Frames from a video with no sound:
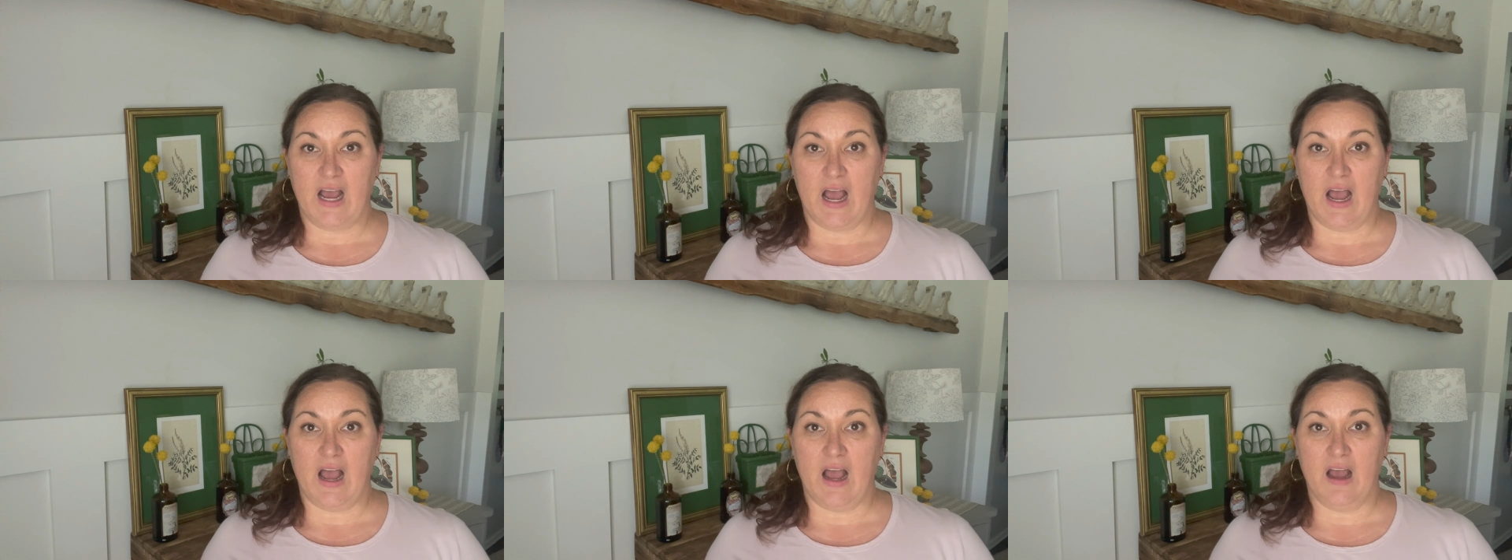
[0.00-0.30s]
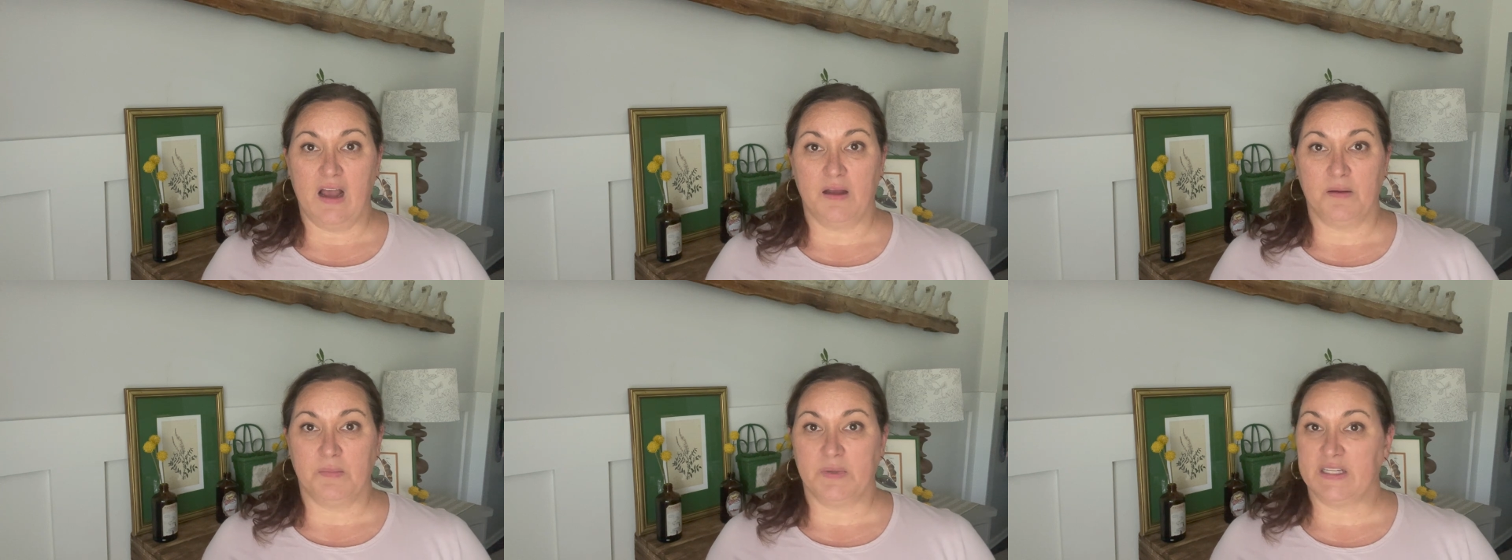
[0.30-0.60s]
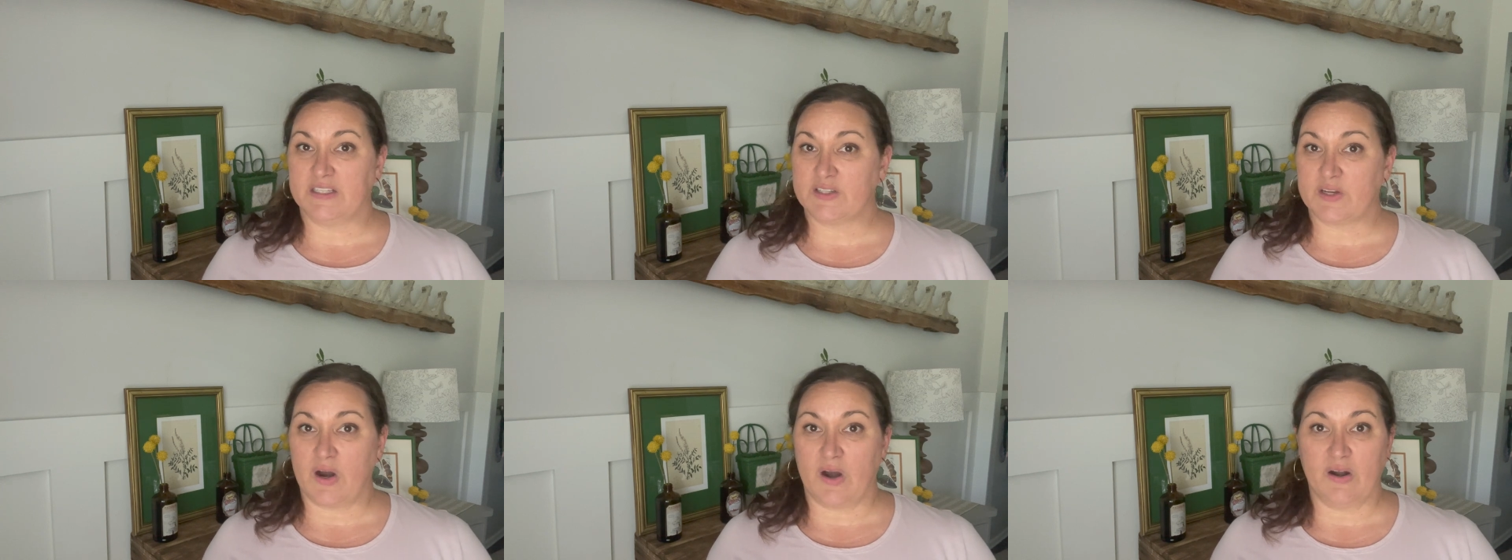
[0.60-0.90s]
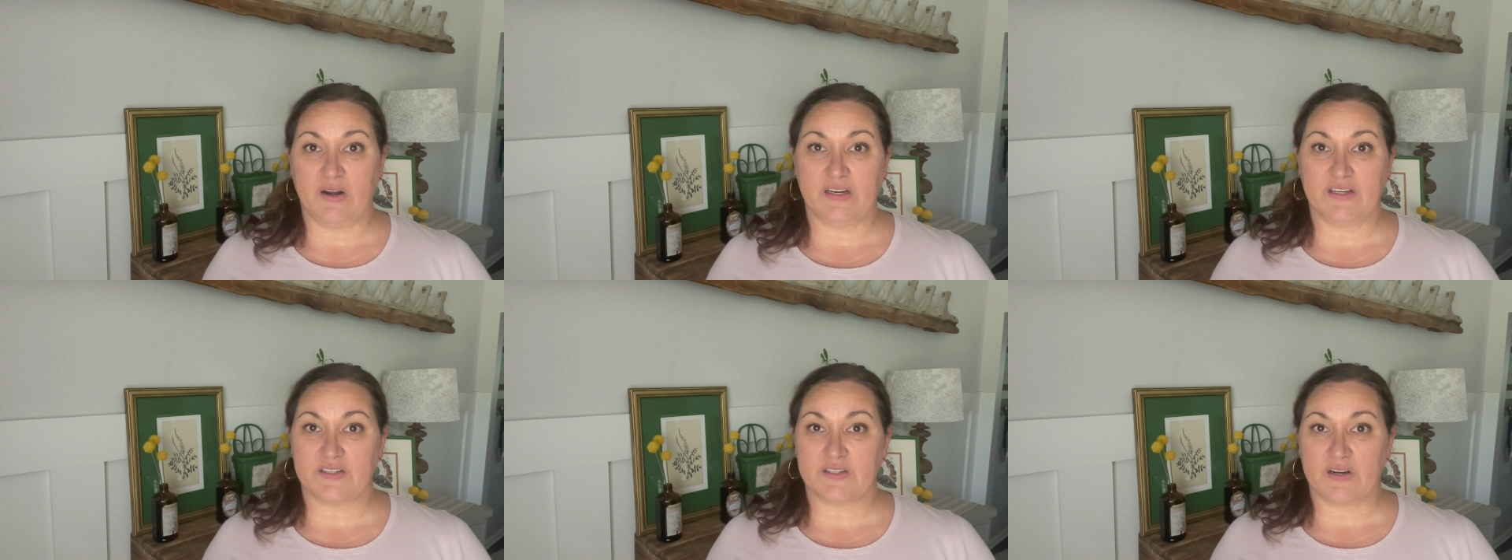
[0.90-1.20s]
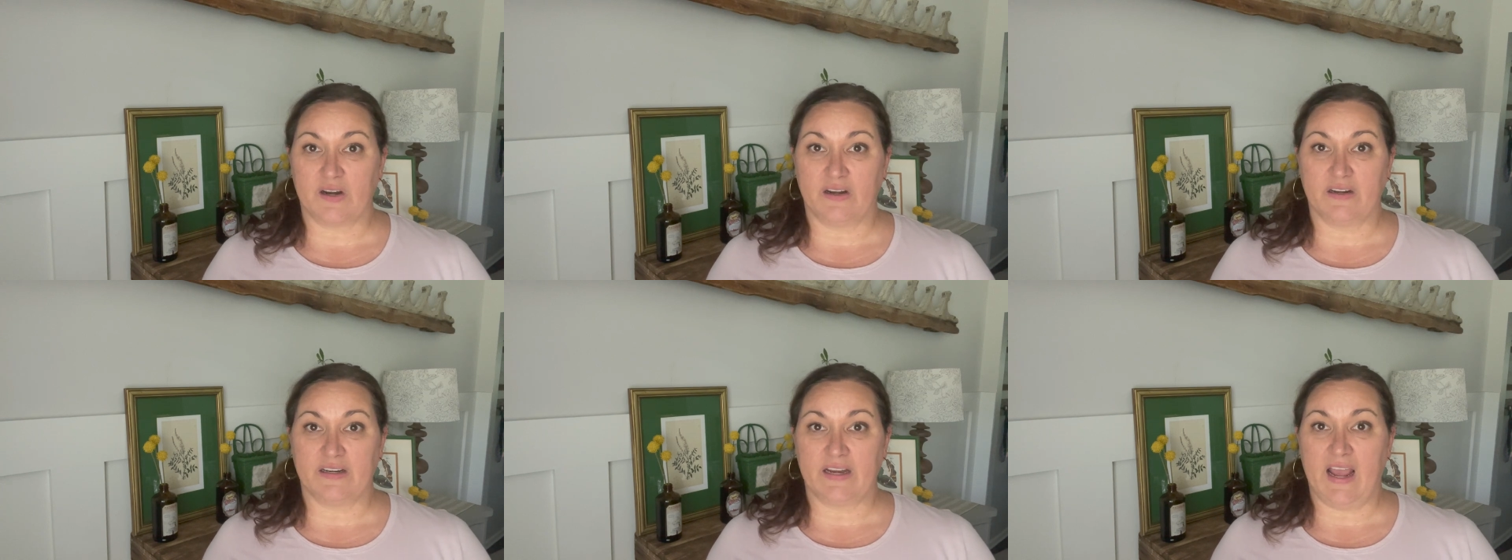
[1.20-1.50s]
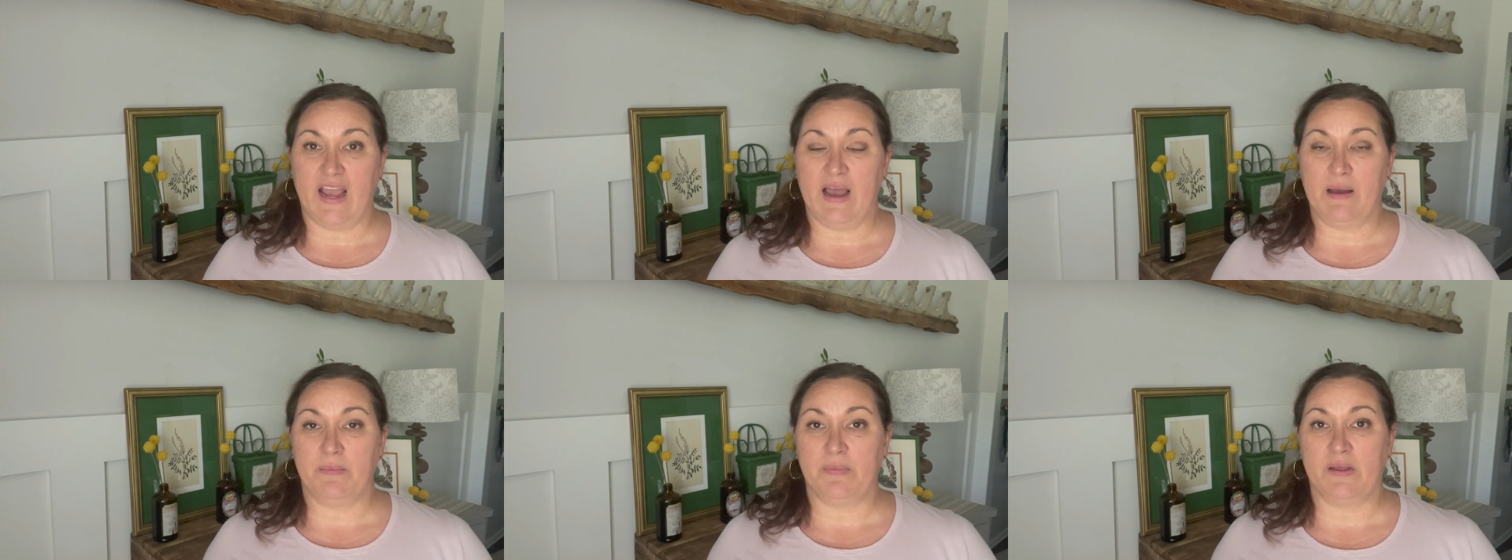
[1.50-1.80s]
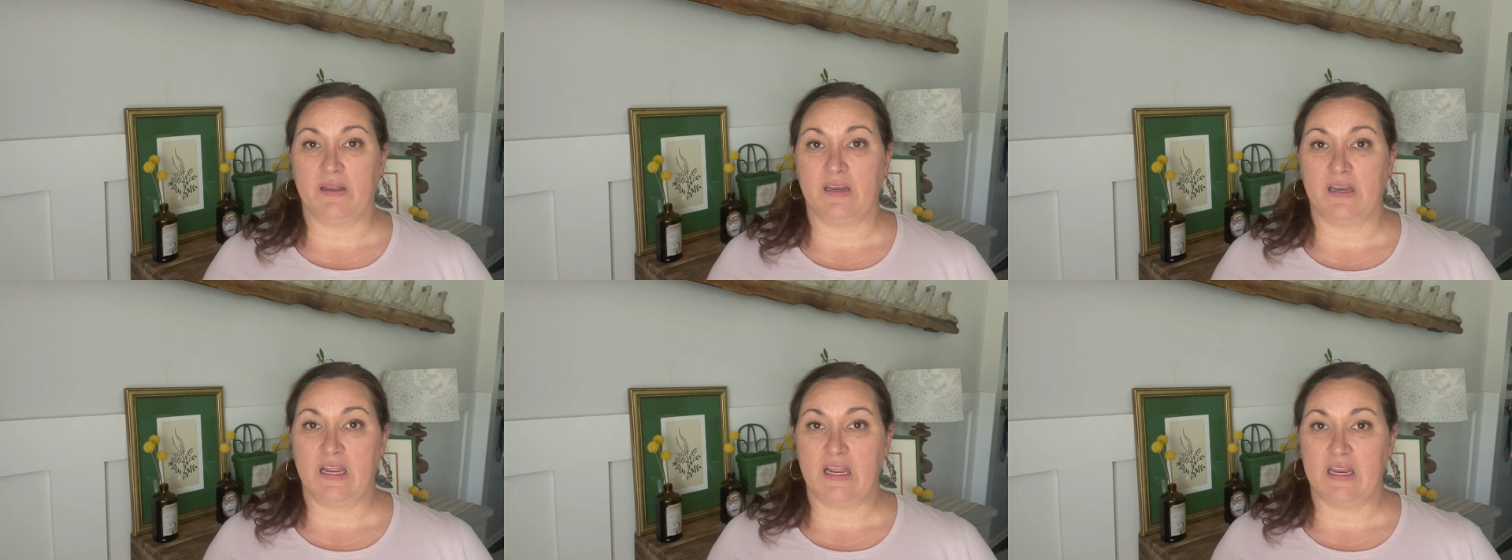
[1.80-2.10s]
It's already starting to
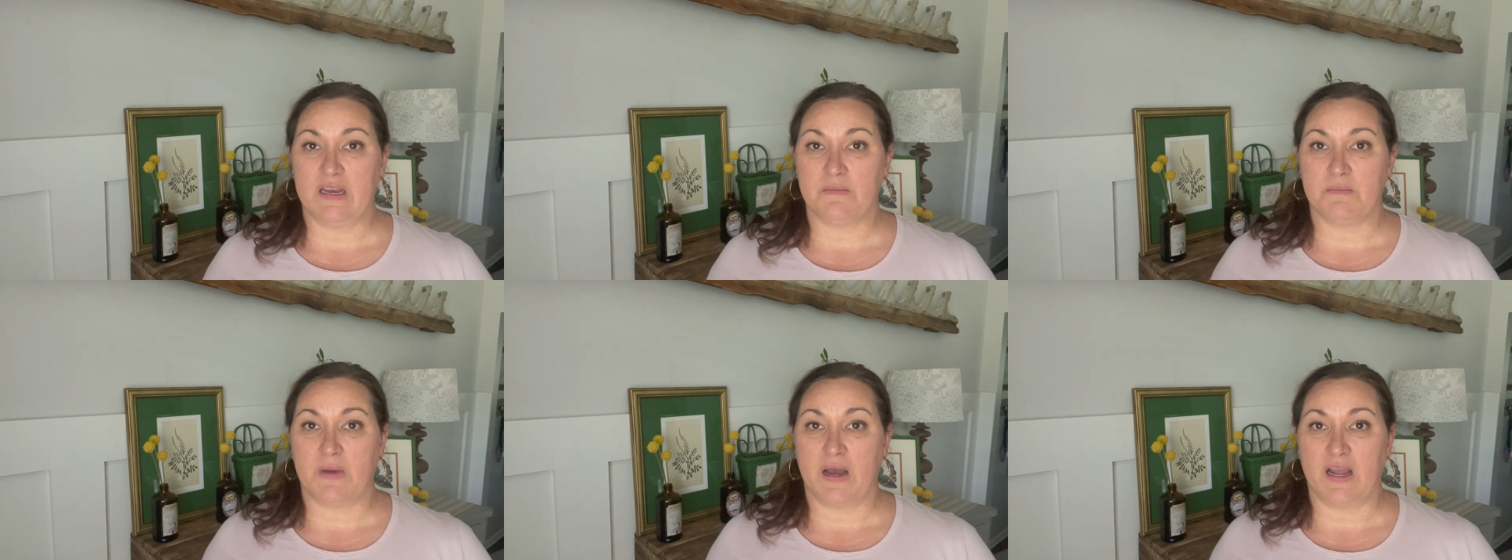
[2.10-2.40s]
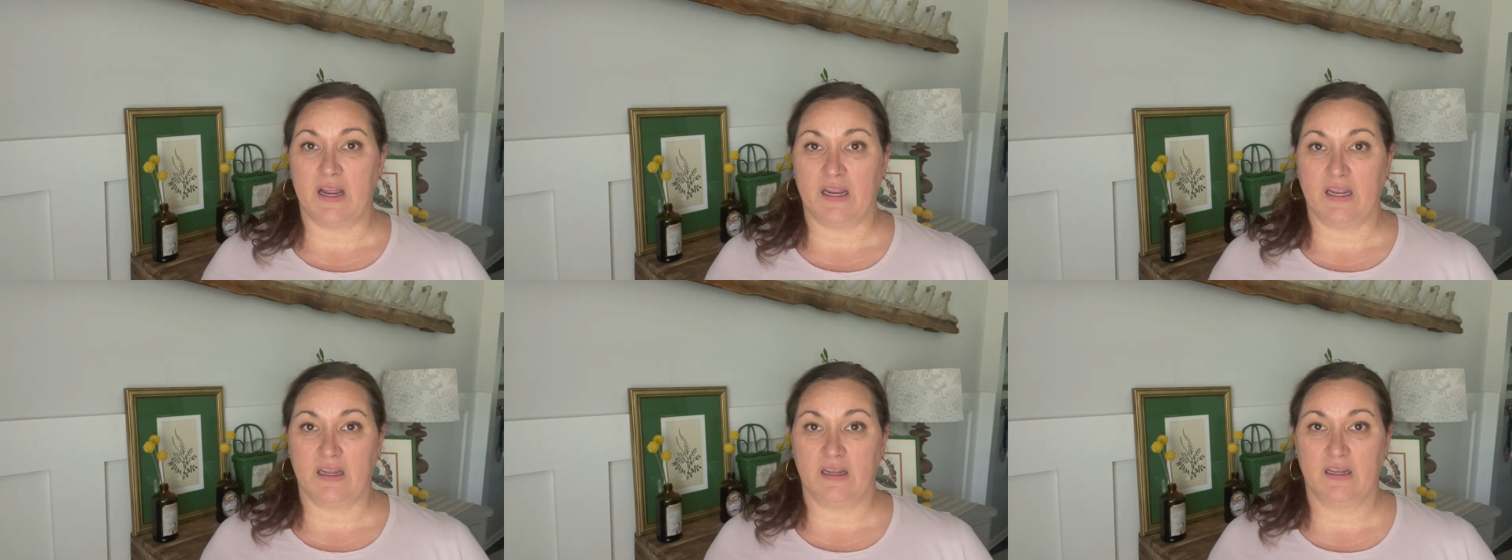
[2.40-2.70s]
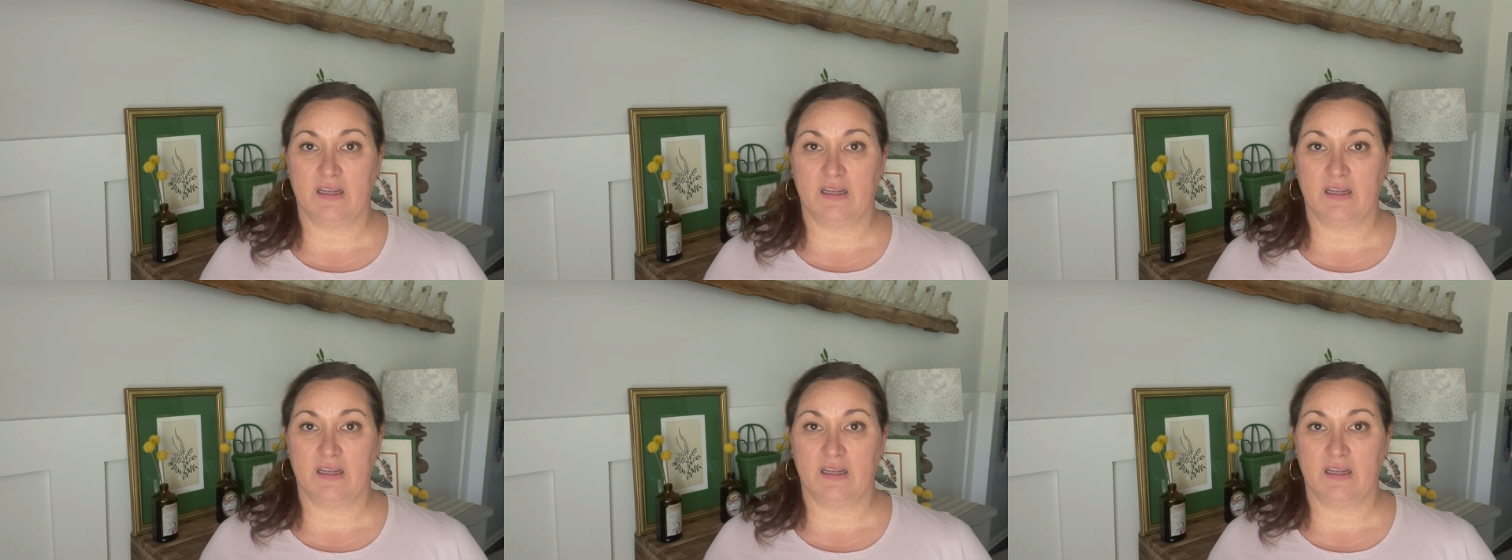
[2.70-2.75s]
happen in my